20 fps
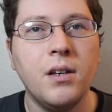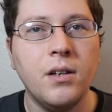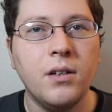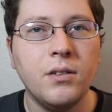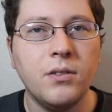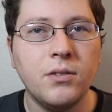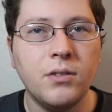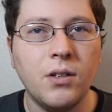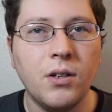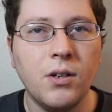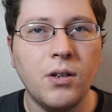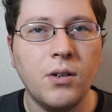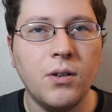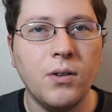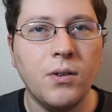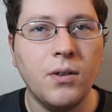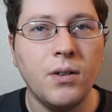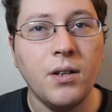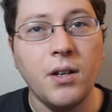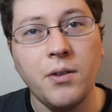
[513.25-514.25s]

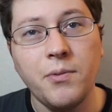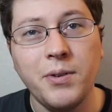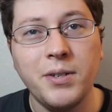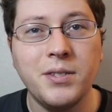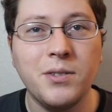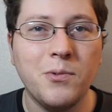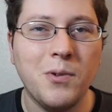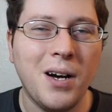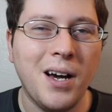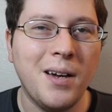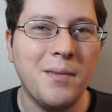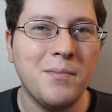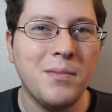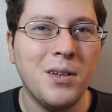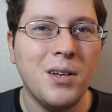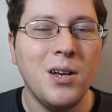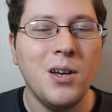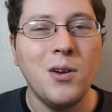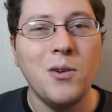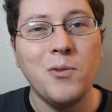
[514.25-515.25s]
So another reason why
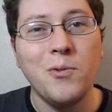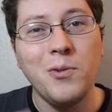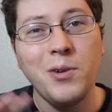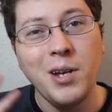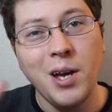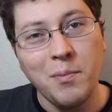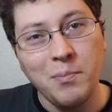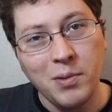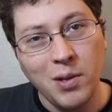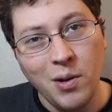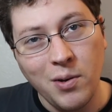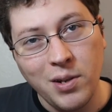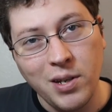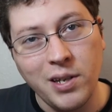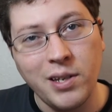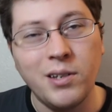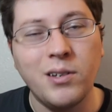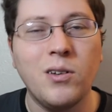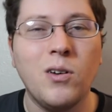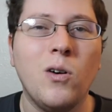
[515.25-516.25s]
I'm
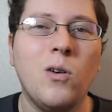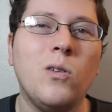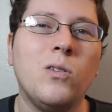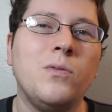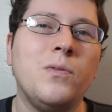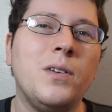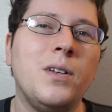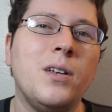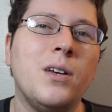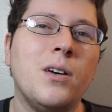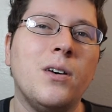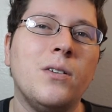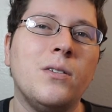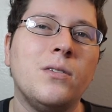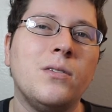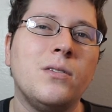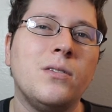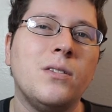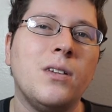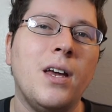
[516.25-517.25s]
re-uploading old
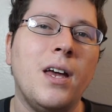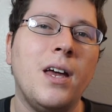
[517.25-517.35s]
videos.